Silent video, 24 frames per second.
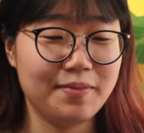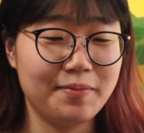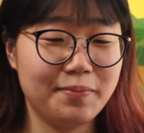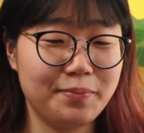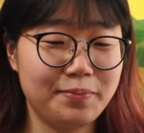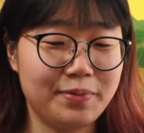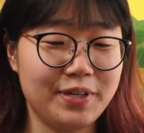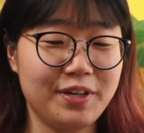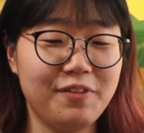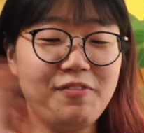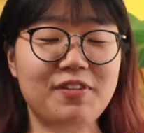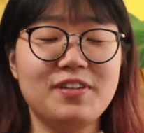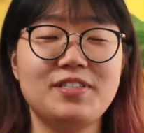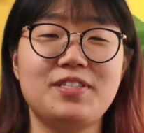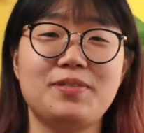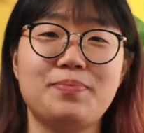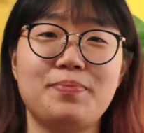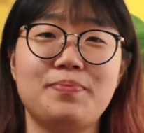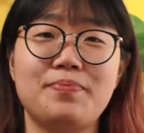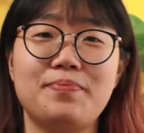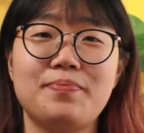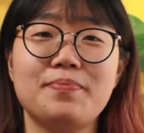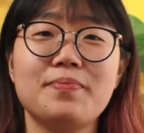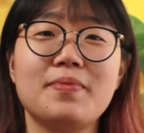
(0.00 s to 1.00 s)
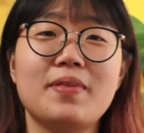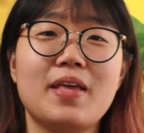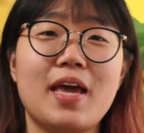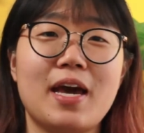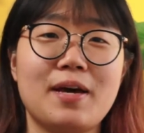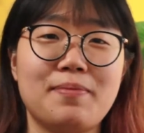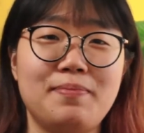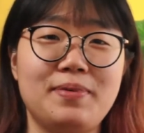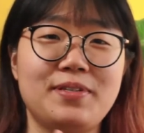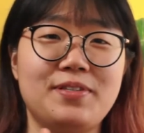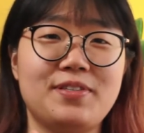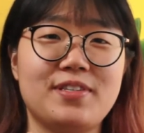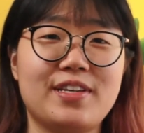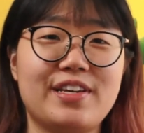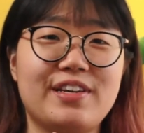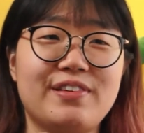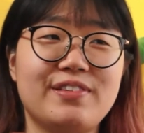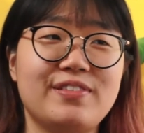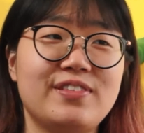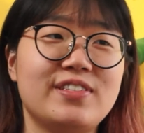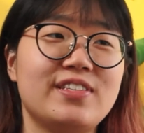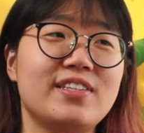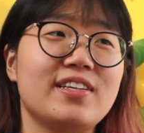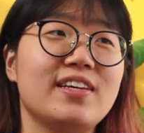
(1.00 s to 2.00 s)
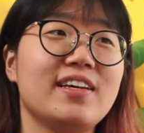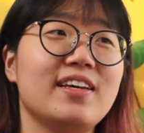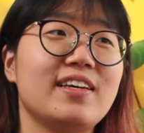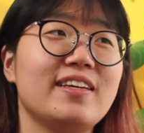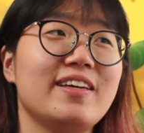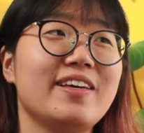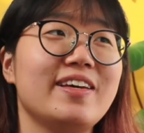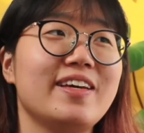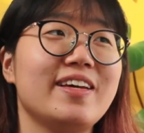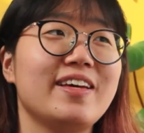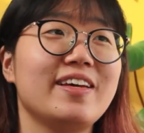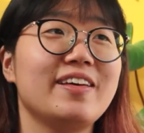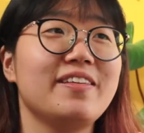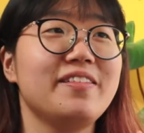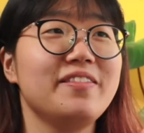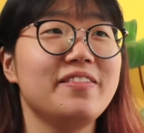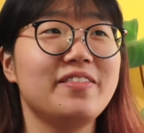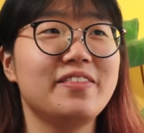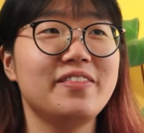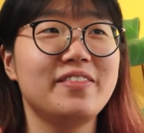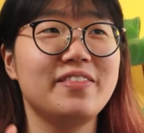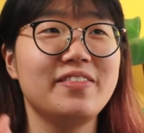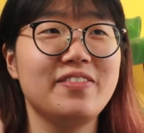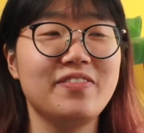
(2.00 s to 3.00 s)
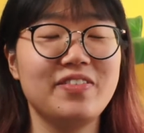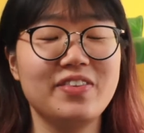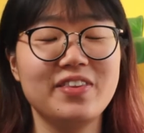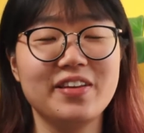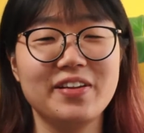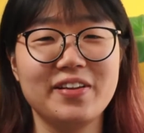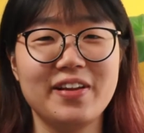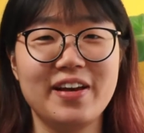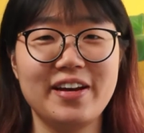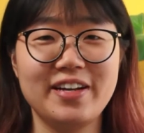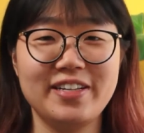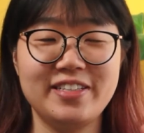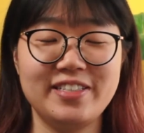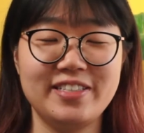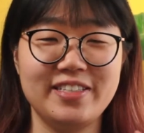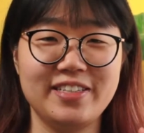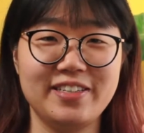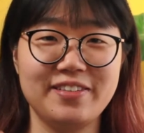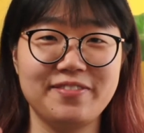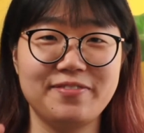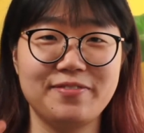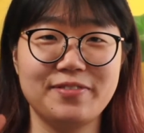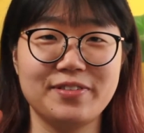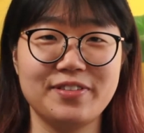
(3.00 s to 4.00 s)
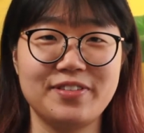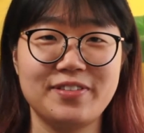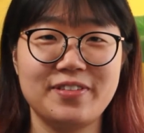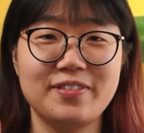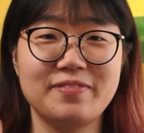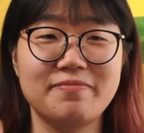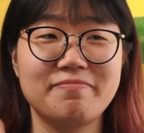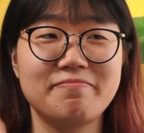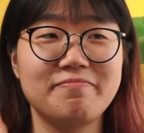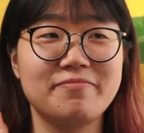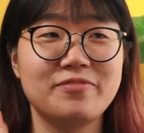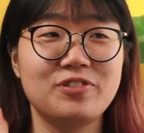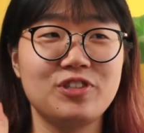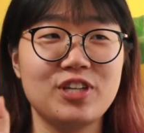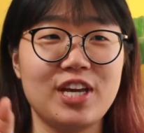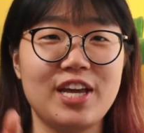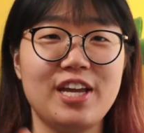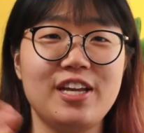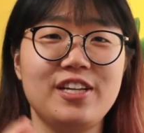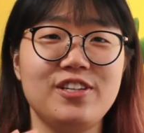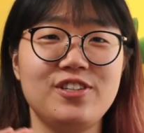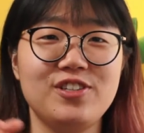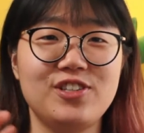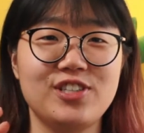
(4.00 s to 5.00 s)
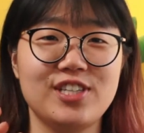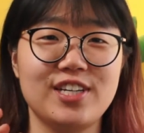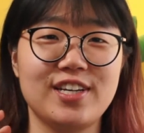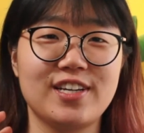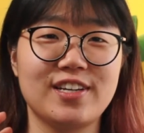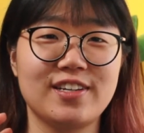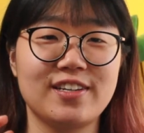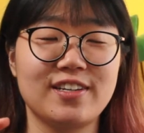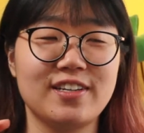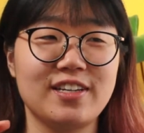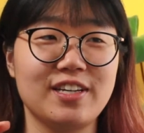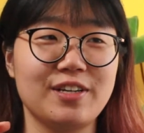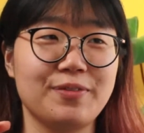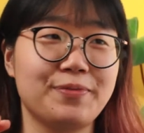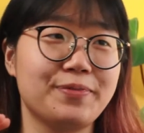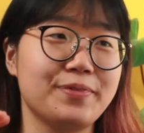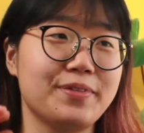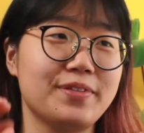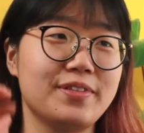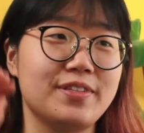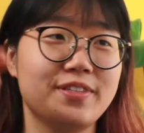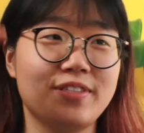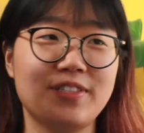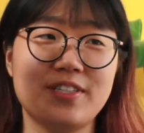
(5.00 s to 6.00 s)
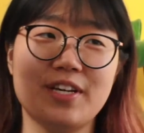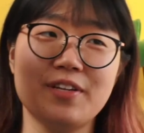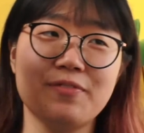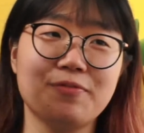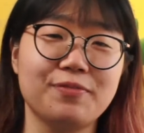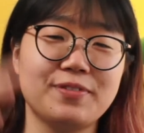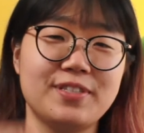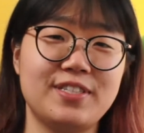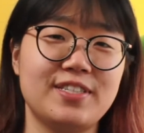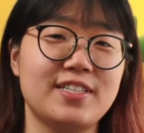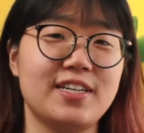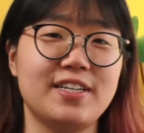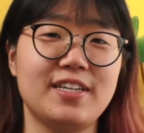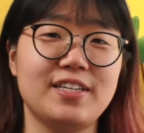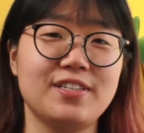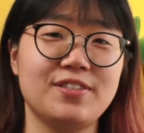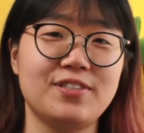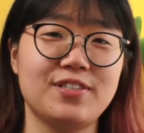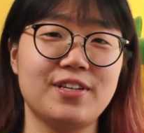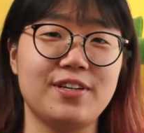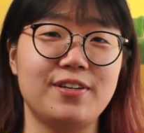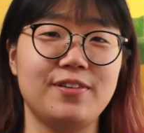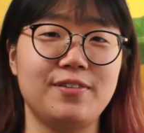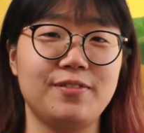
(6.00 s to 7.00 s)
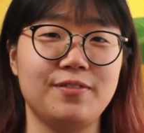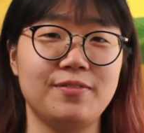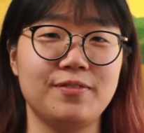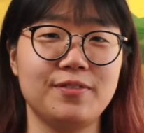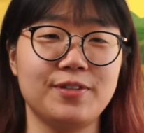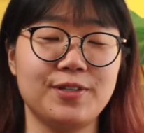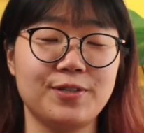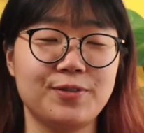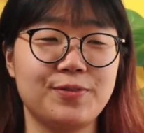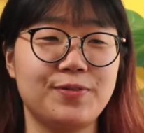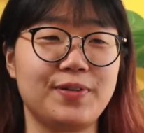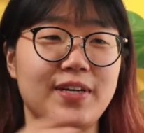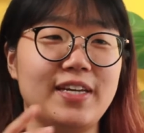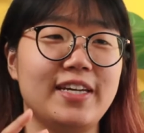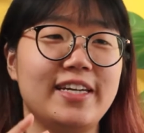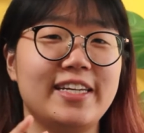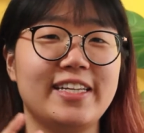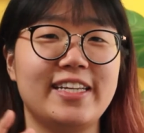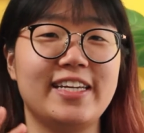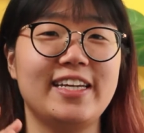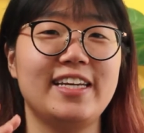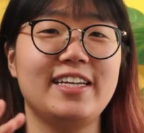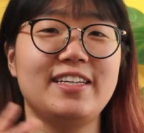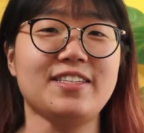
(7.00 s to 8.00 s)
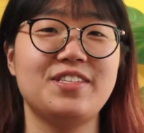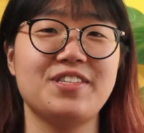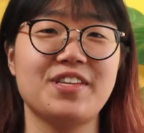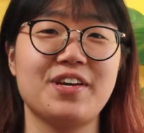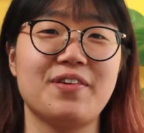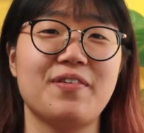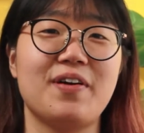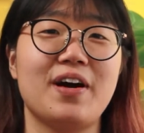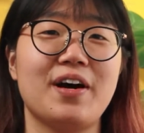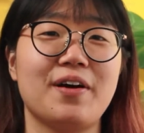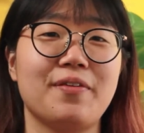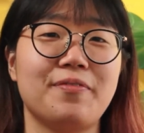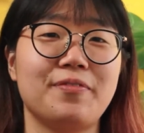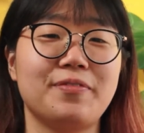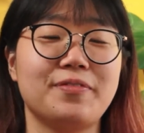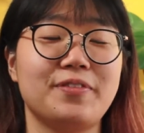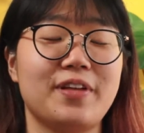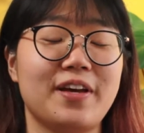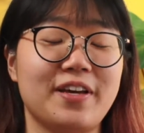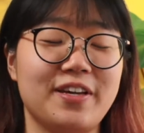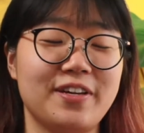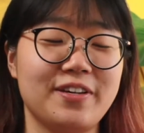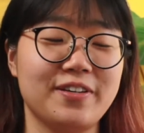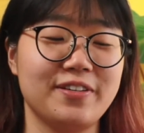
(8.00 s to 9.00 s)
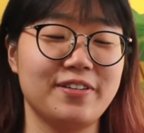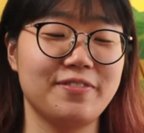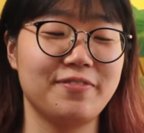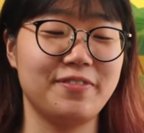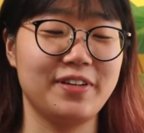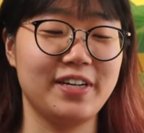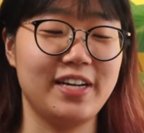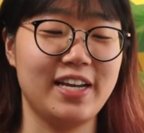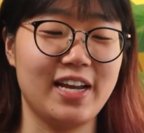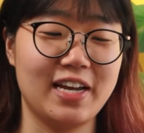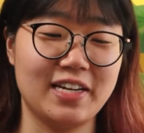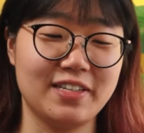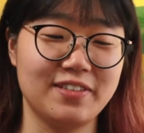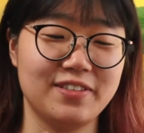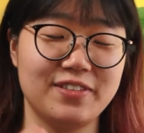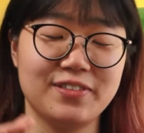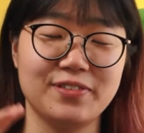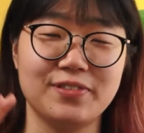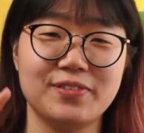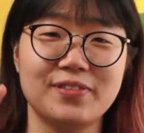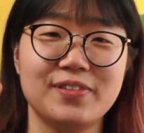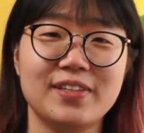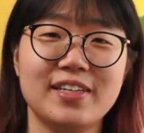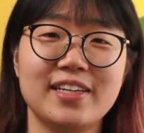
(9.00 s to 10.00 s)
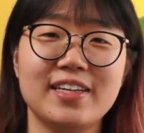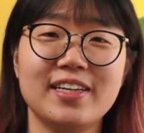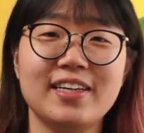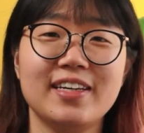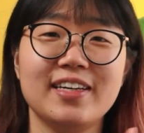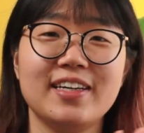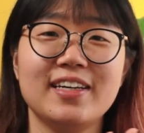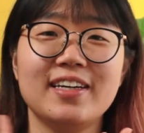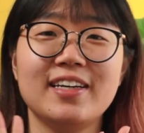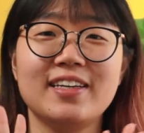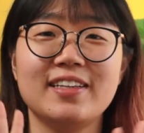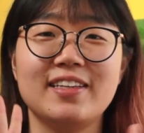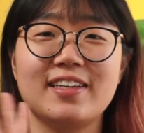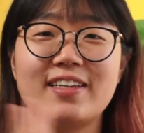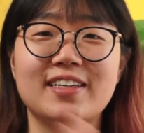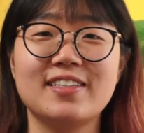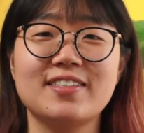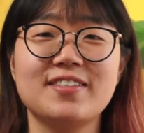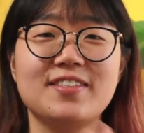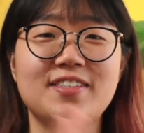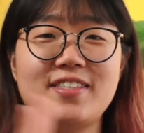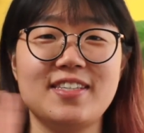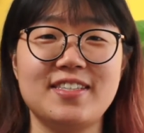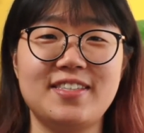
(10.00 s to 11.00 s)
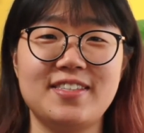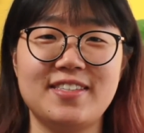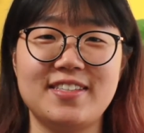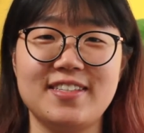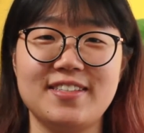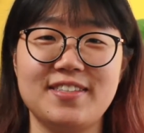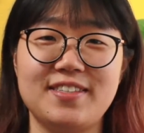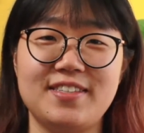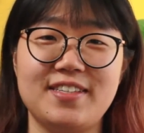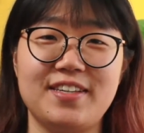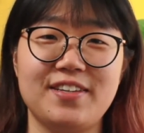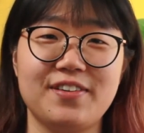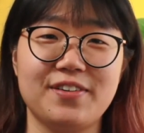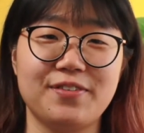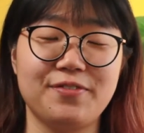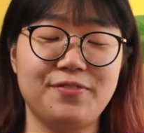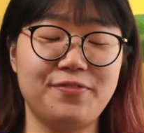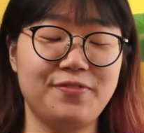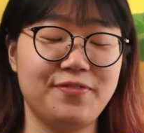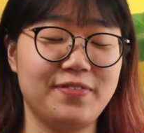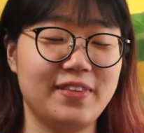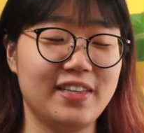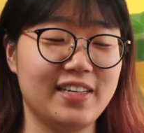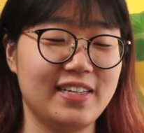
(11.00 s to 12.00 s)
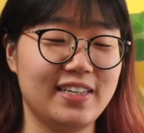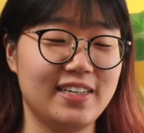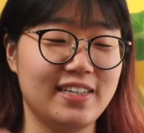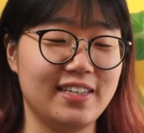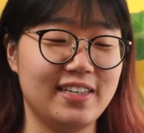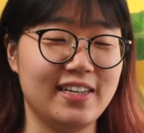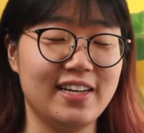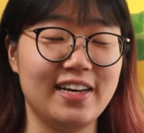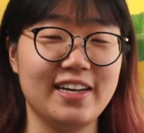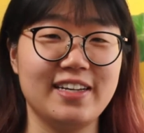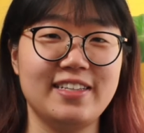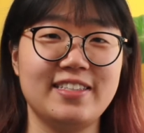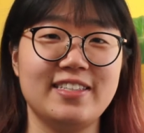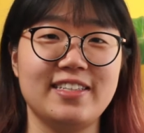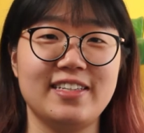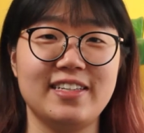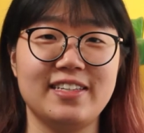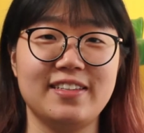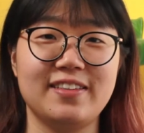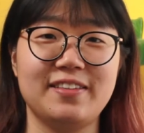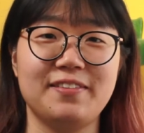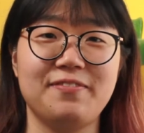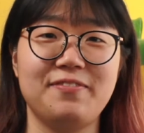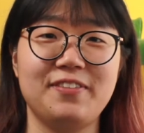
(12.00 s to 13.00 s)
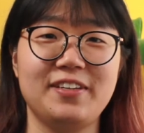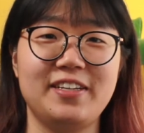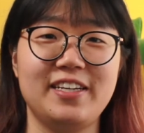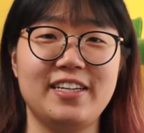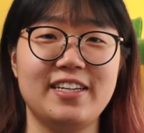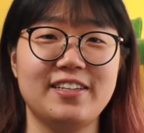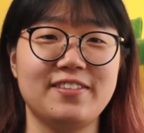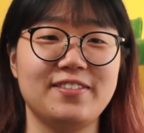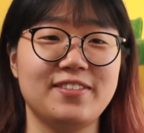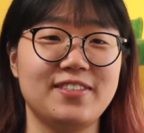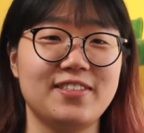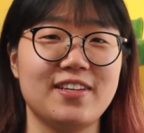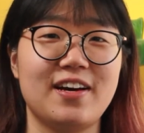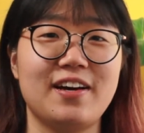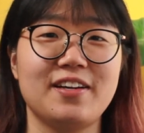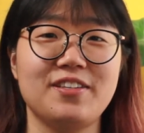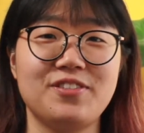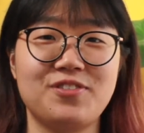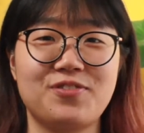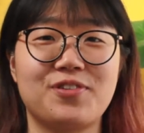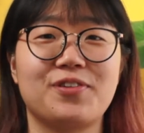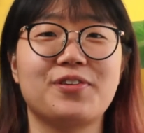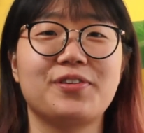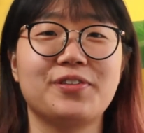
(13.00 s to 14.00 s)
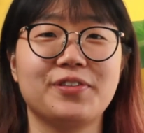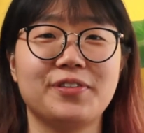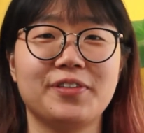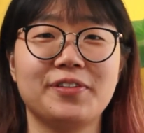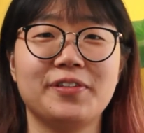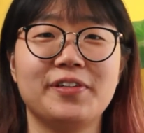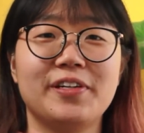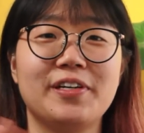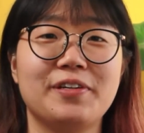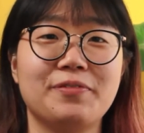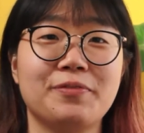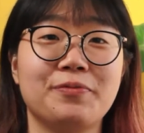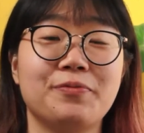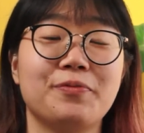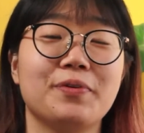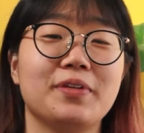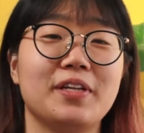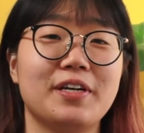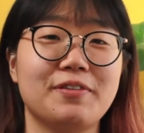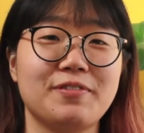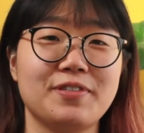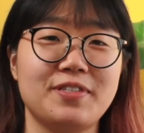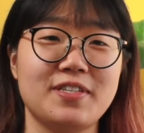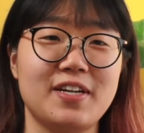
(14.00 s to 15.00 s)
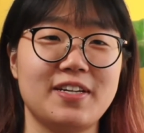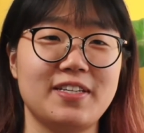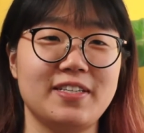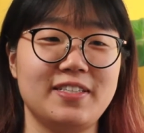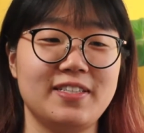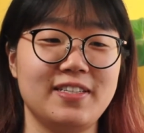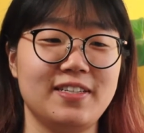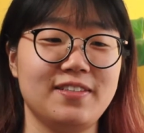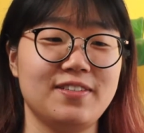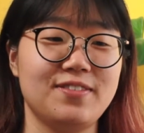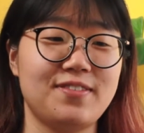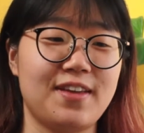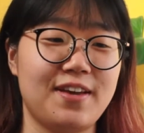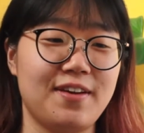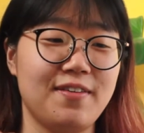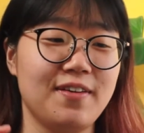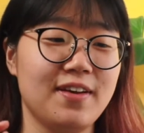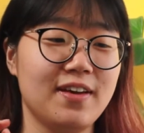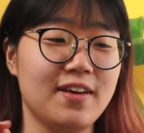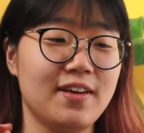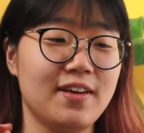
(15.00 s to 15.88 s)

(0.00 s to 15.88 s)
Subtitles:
Previous episodes, the lighting was changing, the sun was setting so quickly, so I couldn't really handle the consistency of the lighting in the video, so I struggled a lot when I was editing, so